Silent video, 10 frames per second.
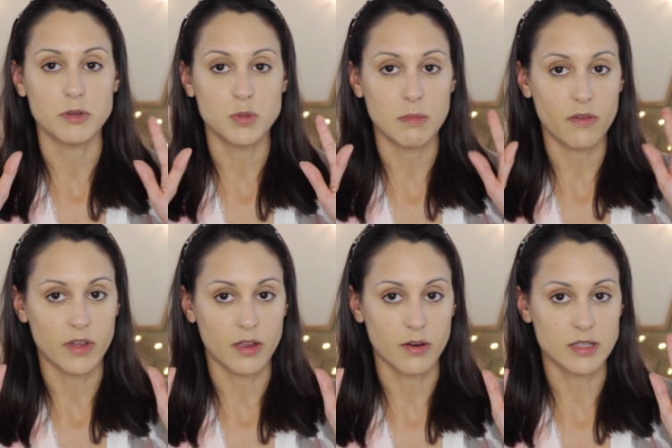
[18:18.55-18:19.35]
between my
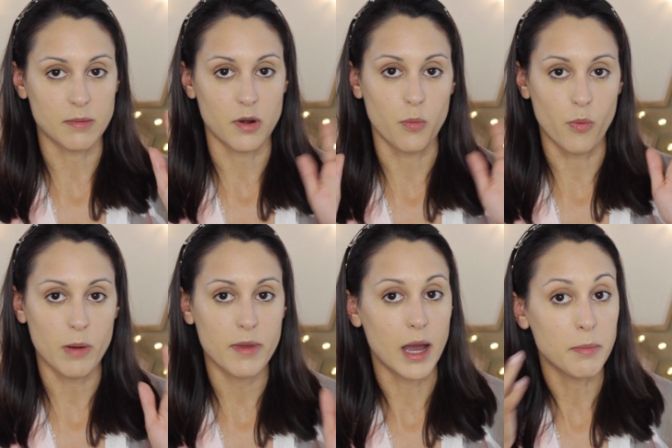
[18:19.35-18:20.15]
fingers, I'm going to
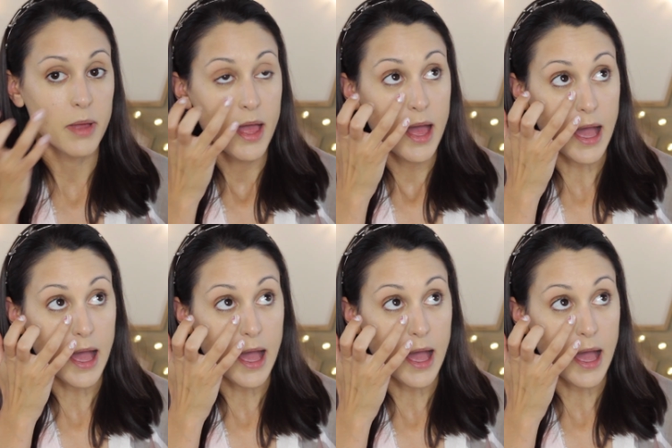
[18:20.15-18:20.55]
warm it up,